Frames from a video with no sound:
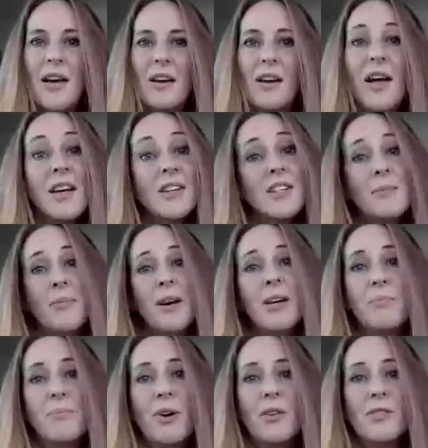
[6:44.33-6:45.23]
And I actually
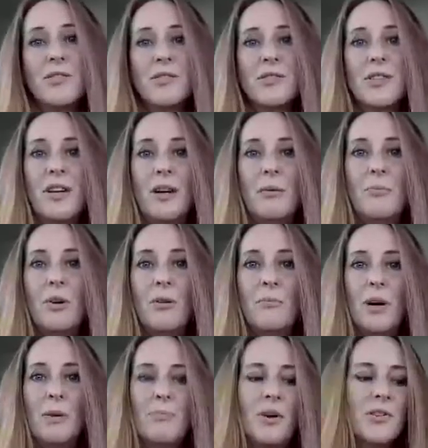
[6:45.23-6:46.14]
made a post on
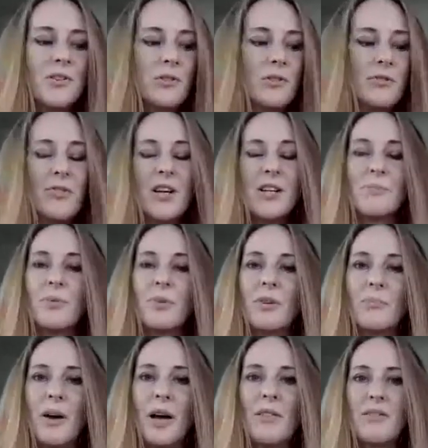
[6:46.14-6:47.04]
my personal
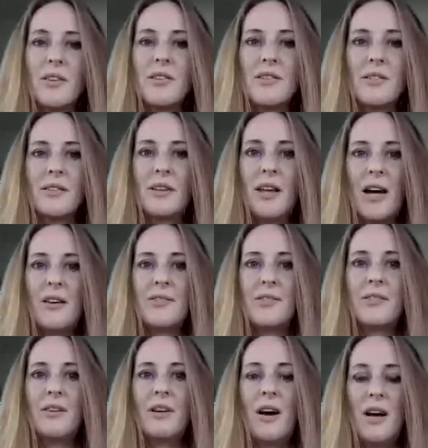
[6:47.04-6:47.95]
Facebook about this
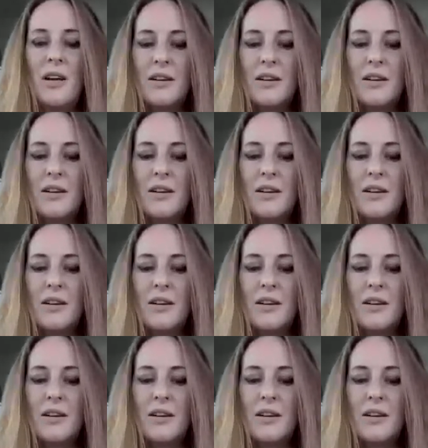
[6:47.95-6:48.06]
last night.